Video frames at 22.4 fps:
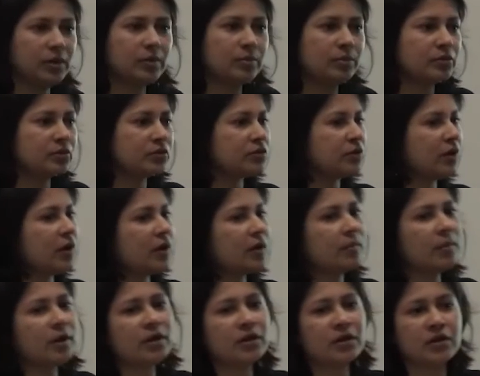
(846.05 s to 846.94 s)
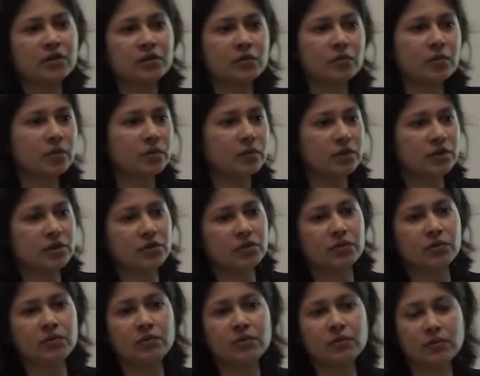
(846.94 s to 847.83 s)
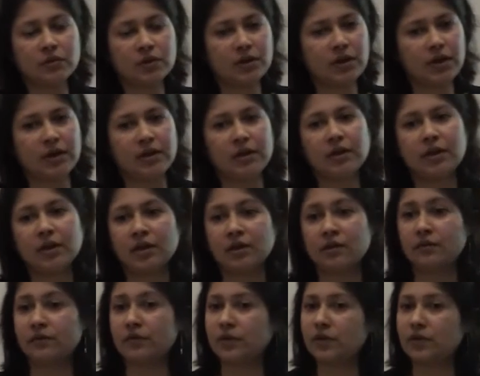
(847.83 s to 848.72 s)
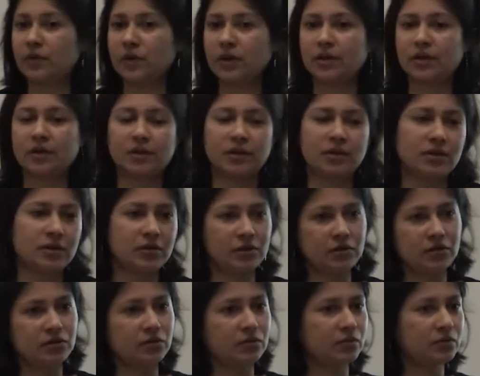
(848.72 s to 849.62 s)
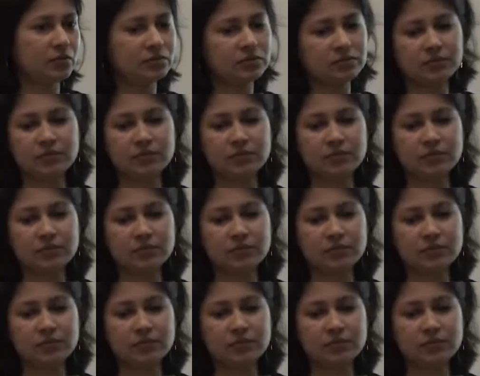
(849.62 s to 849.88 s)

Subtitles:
people to talk about us, what we do, any kind of fundraising, you know,